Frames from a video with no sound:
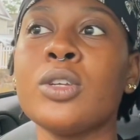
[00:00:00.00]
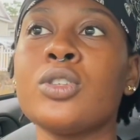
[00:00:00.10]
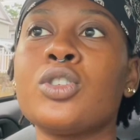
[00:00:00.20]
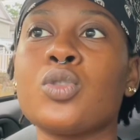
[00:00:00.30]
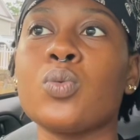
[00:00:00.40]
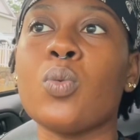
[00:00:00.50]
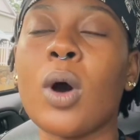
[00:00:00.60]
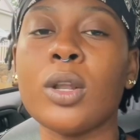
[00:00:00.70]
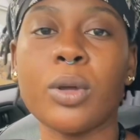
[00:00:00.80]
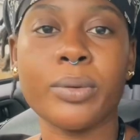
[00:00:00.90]

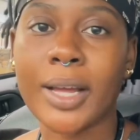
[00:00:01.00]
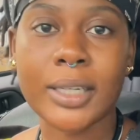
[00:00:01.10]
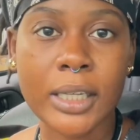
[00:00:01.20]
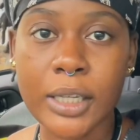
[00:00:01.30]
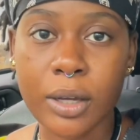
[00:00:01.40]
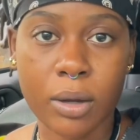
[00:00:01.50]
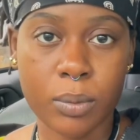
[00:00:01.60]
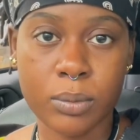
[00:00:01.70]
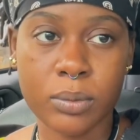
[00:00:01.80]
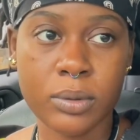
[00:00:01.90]
swallow that
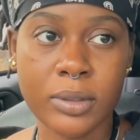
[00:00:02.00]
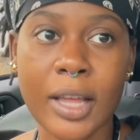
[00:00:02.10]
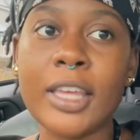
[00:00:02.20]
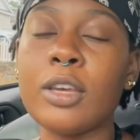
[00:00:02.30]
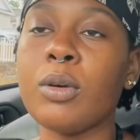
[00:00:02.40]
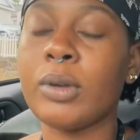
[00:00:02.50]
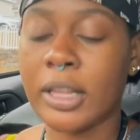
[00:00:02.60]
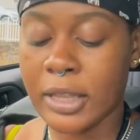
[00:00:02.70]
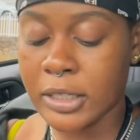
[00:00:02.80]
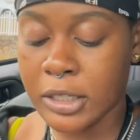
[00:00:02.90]
ego that ego that
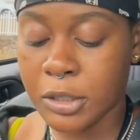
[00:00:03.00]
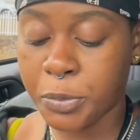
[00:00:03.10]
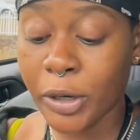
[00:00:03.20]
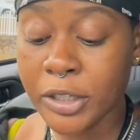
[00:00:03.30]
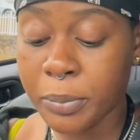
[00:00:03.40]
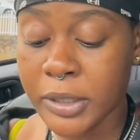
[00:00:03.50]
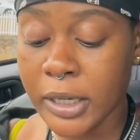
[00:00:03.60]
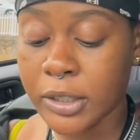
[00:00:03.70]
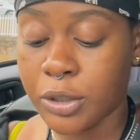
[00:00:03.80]
thinks it's trying to protect